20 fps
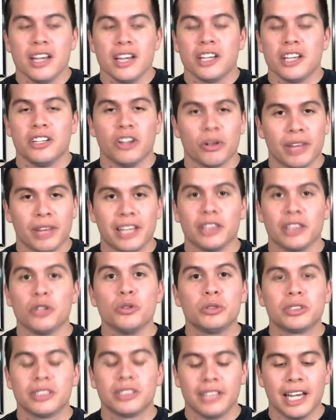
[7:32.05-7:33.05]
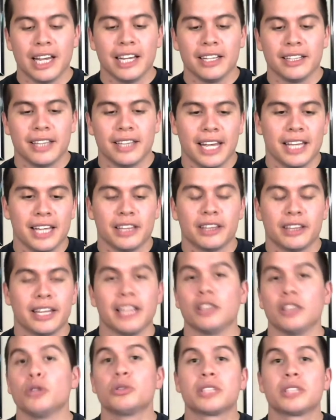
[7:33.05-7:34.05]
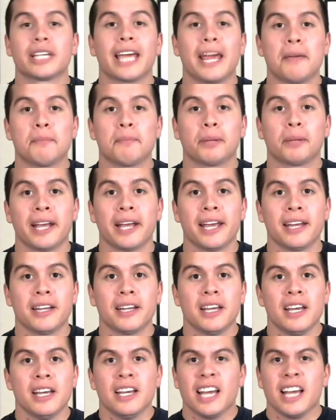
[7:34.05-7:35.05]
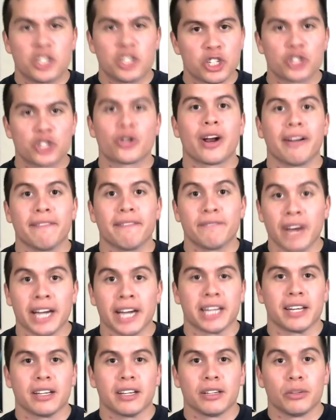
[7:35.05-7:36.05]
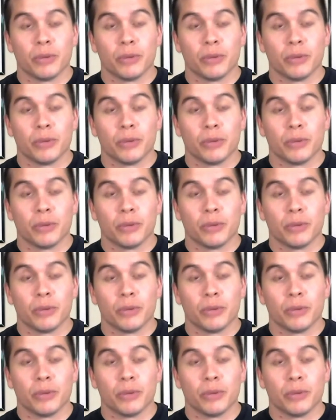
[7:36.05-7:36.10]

They lose the game plan and just try to fight,